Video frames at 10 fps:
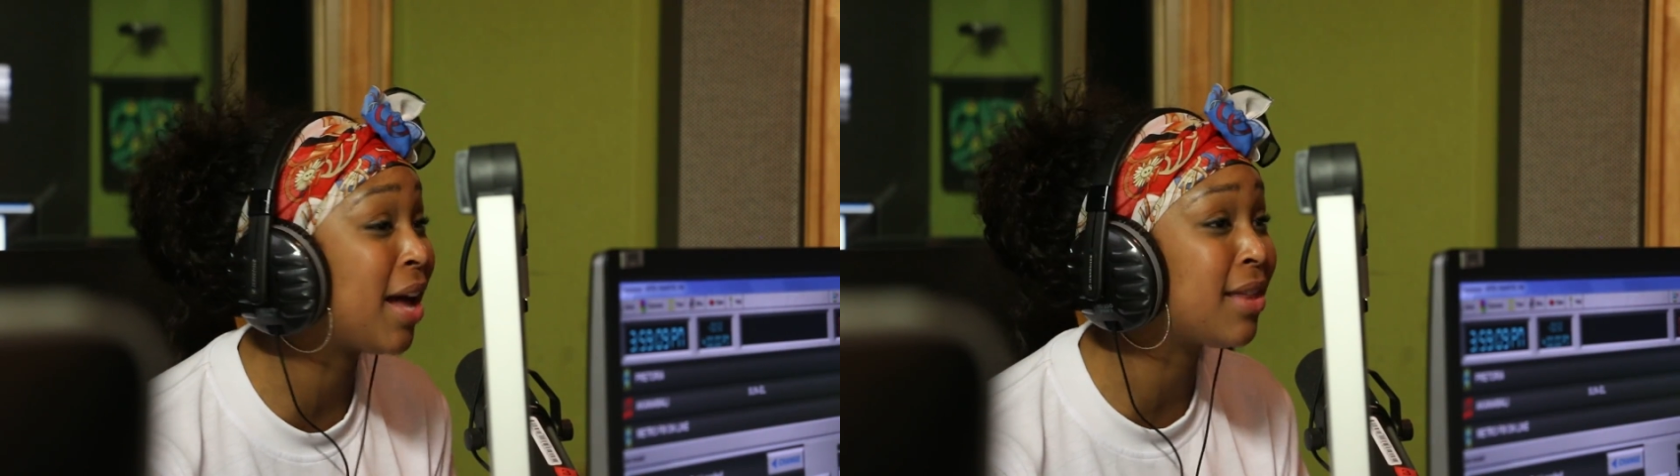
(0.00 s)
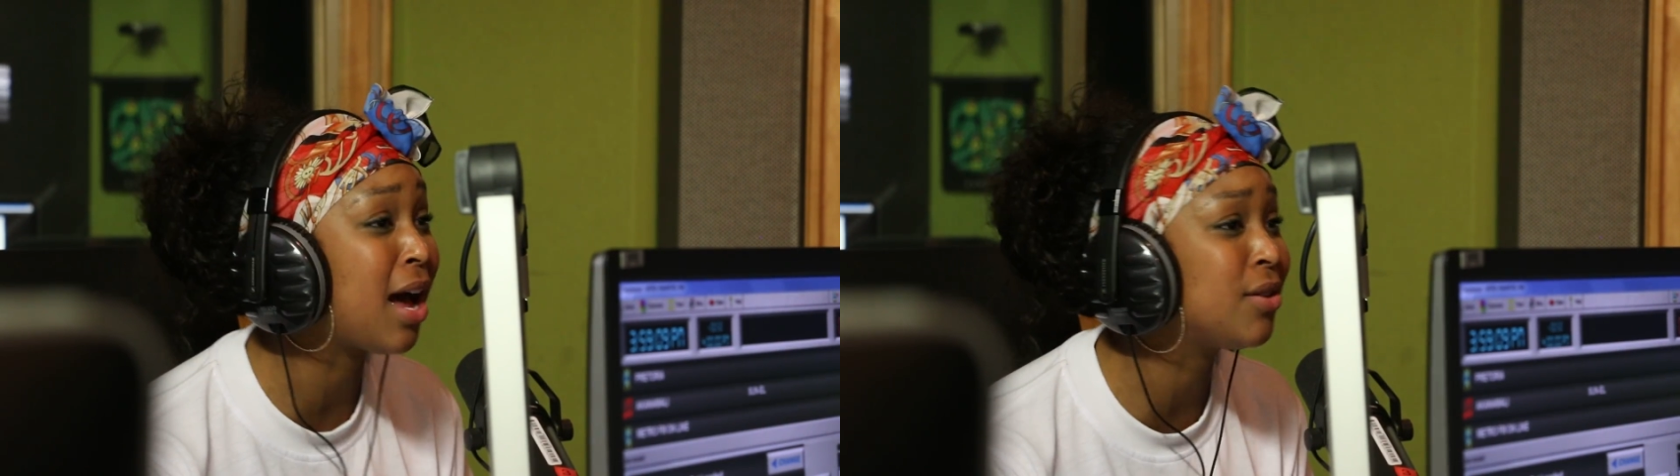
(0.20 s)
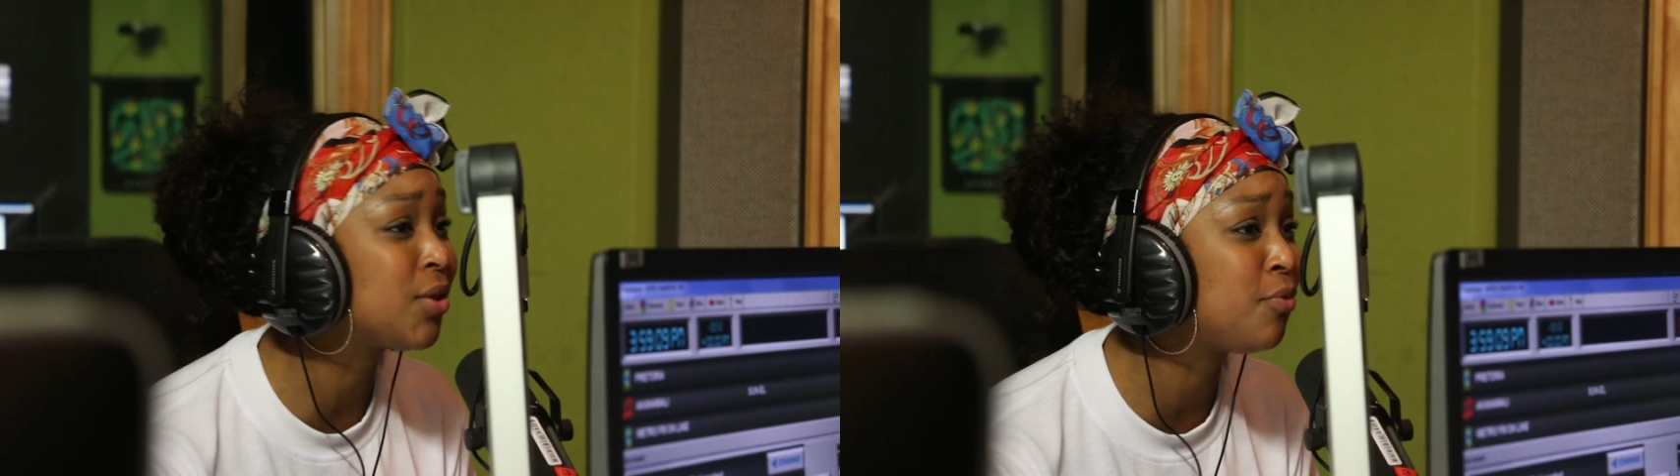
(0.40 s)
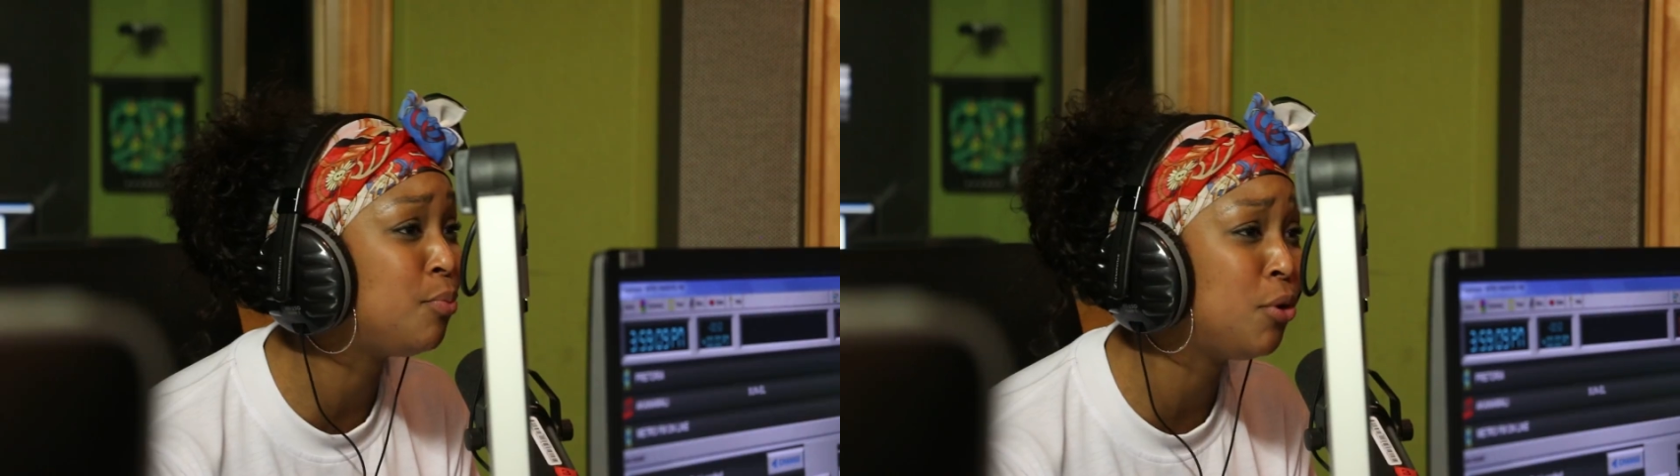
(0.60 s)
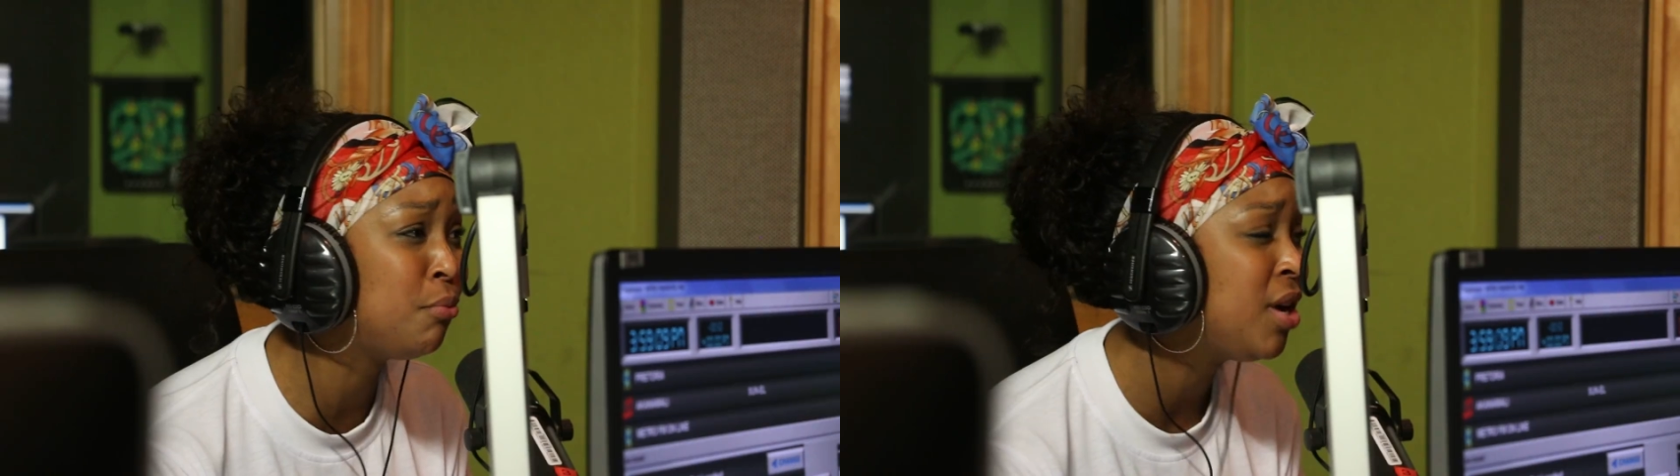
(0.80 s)
at the house of
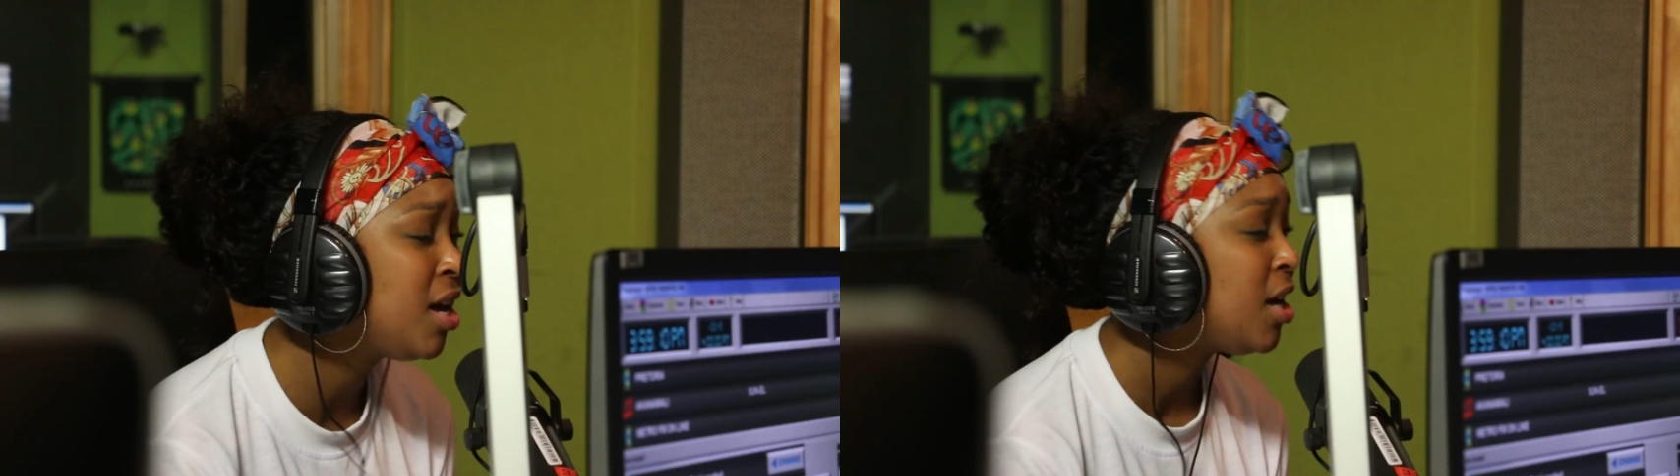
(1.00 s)
Mum.